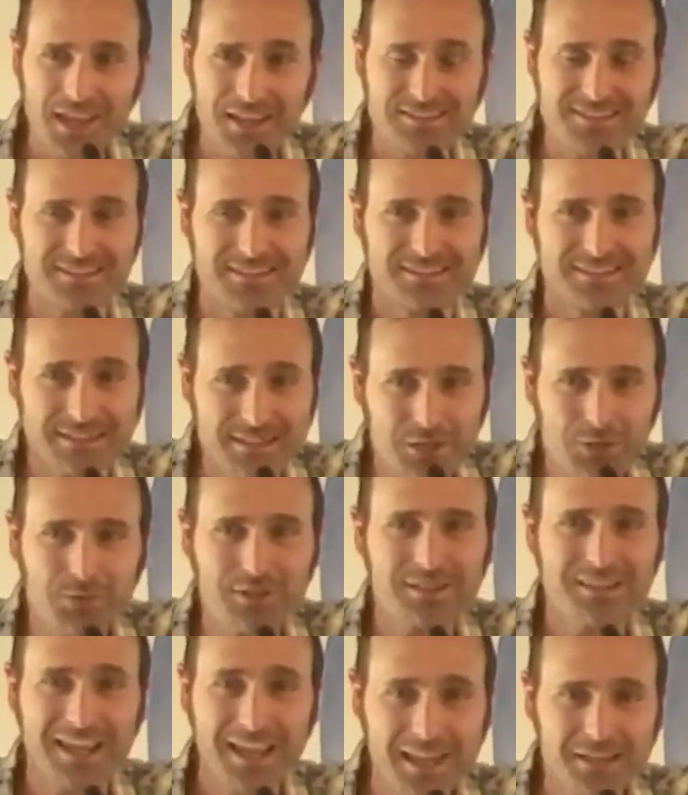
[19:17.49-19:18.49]
And to
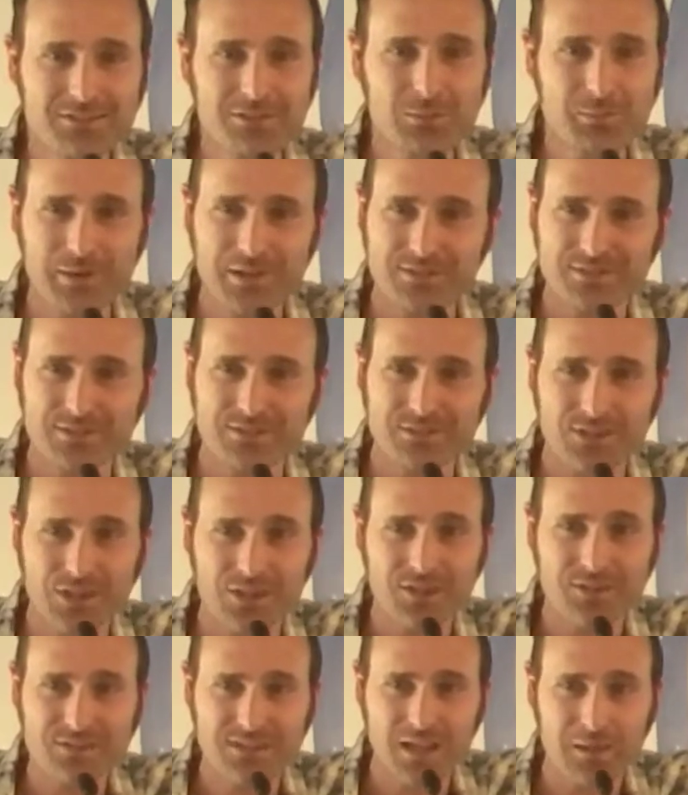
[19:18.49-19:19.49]
deal with cancer patients
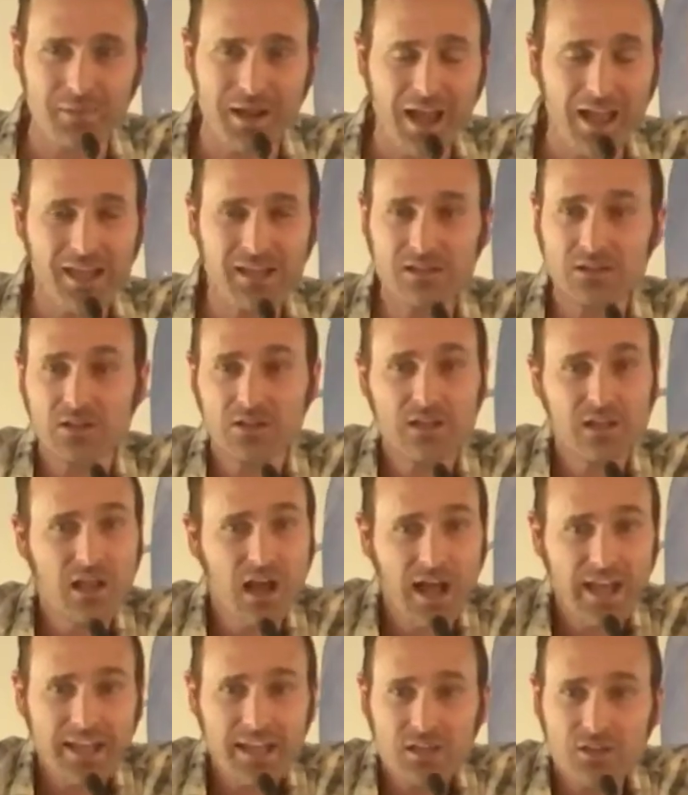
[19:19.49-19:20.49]
all the time.
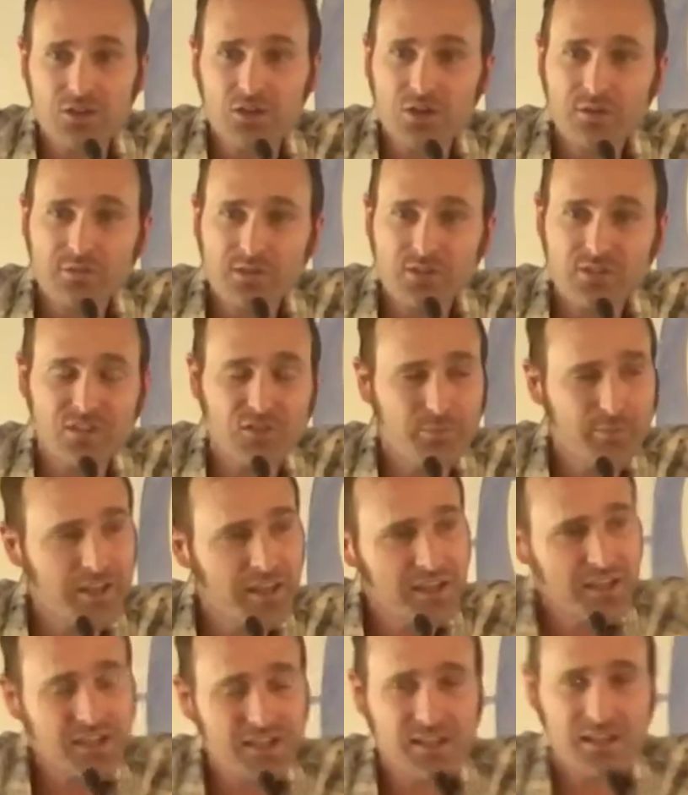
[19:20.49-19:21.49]
I get nervous. If
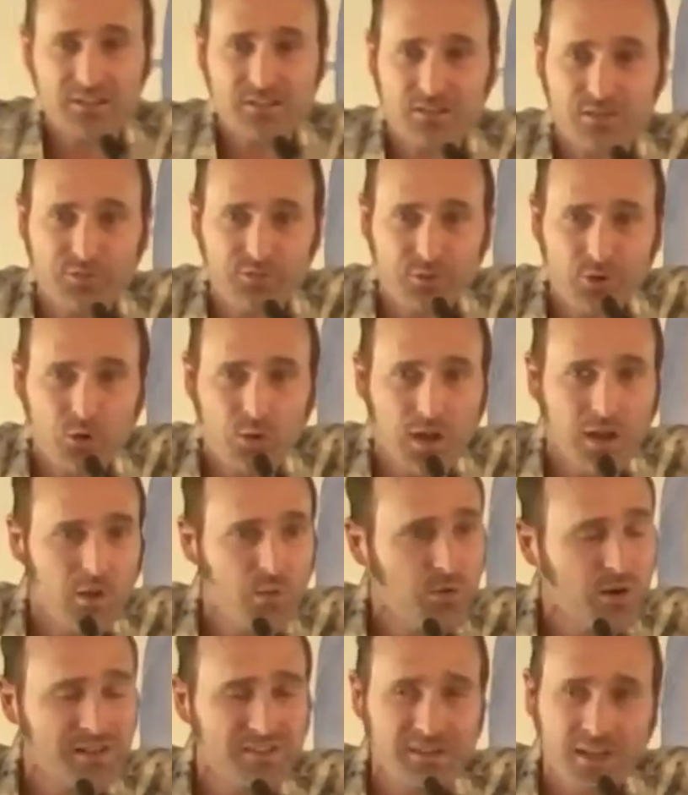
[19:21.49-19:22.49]
my kid gets the flu,
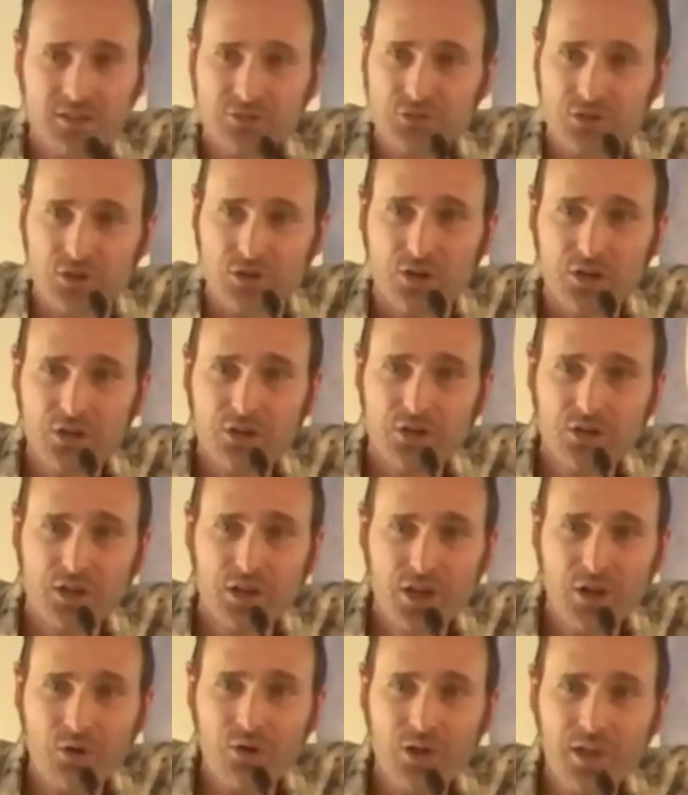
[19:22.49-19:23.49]
I don't want to touch her.
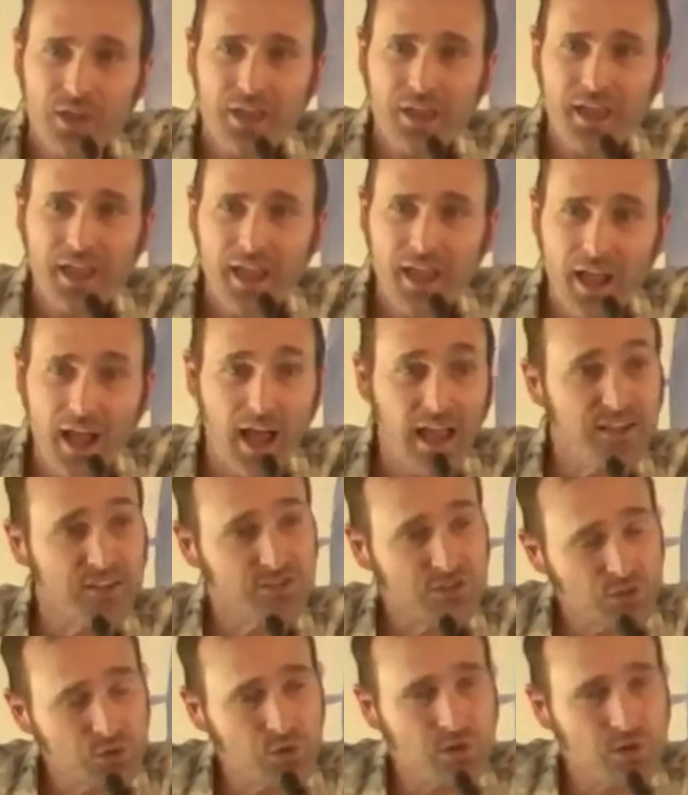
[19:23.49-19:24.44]
You know? I